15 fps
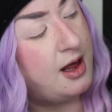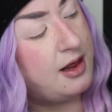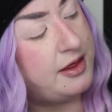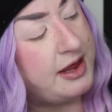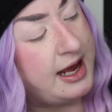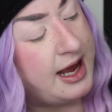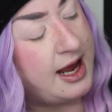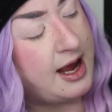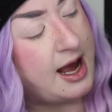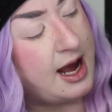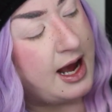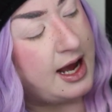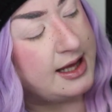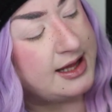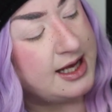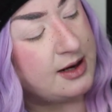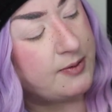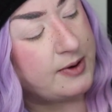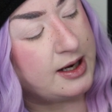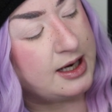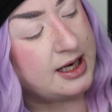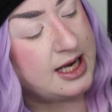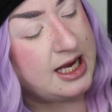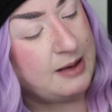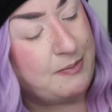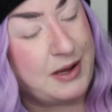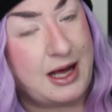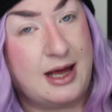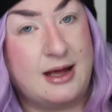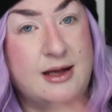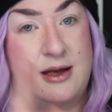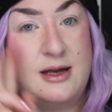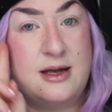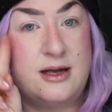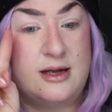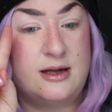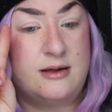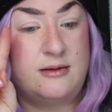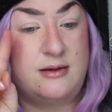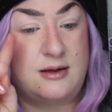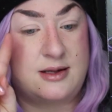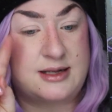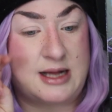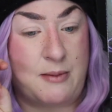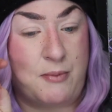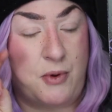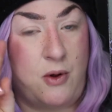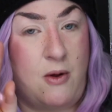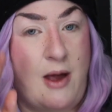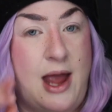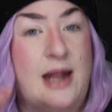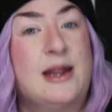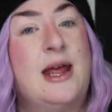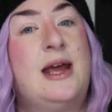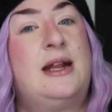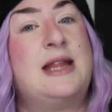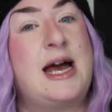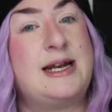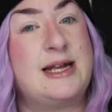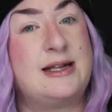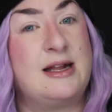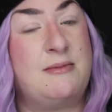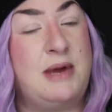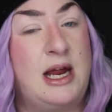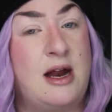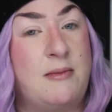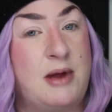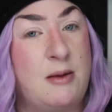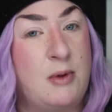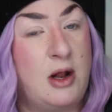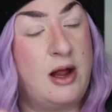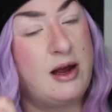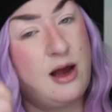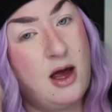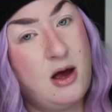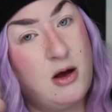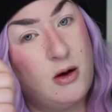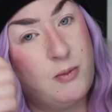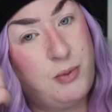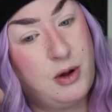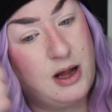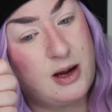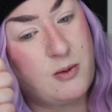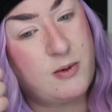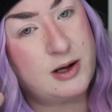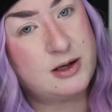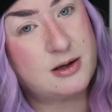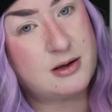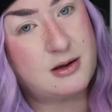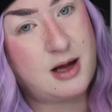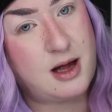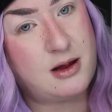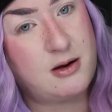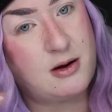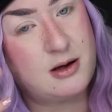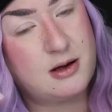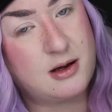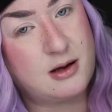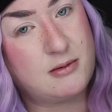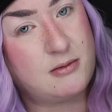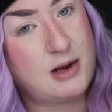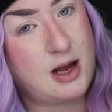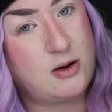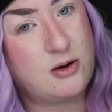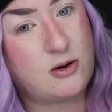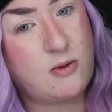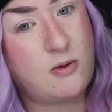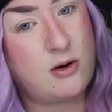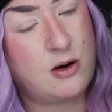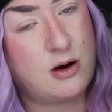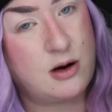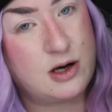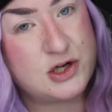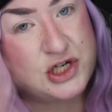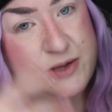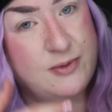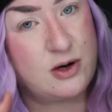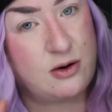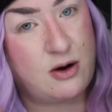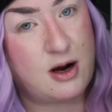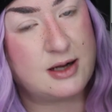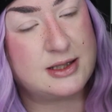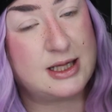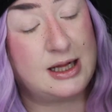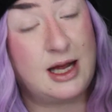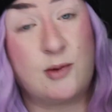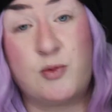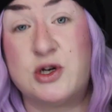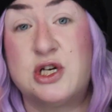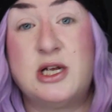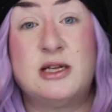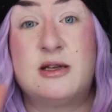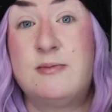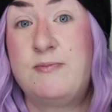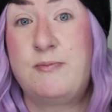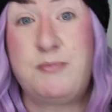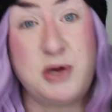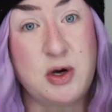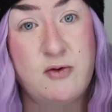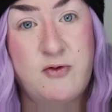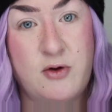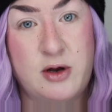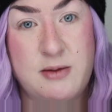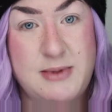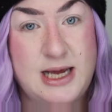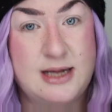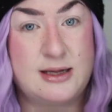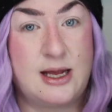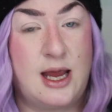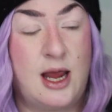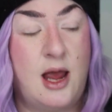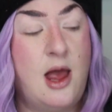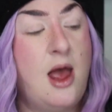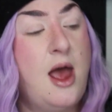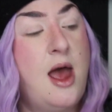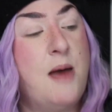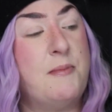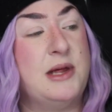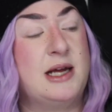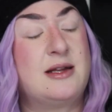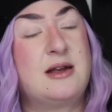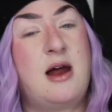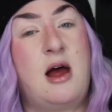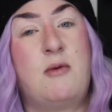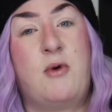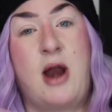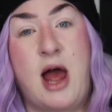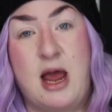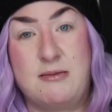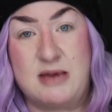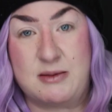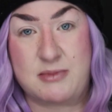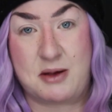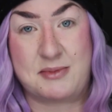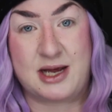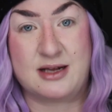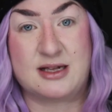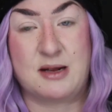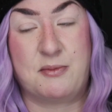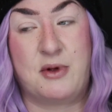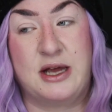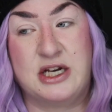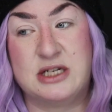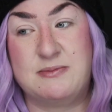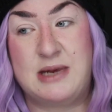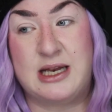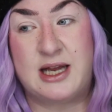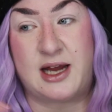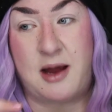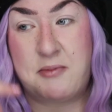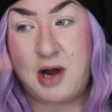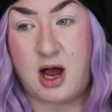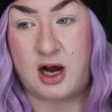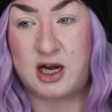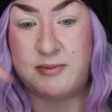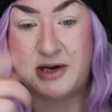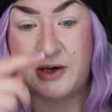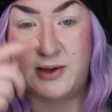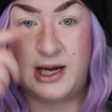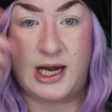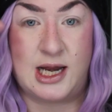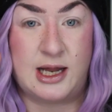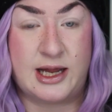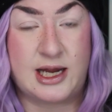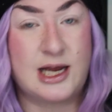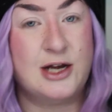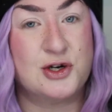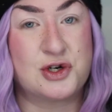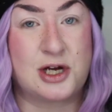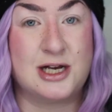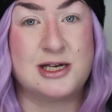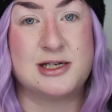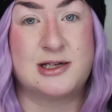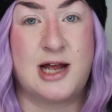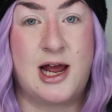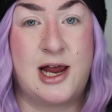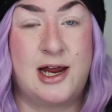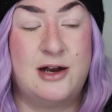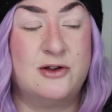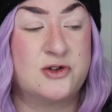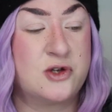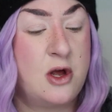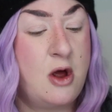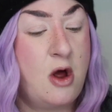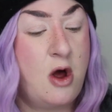thing, I think we're going to keep it simple. And like that doesn't mean I'm going to be like, oh, put like one color in the outer corner and a shimmer across the lid, which is beautiful and amazing, but that's not what I mean by my simple. I just mean like I'm not going to be doing any like intricate designs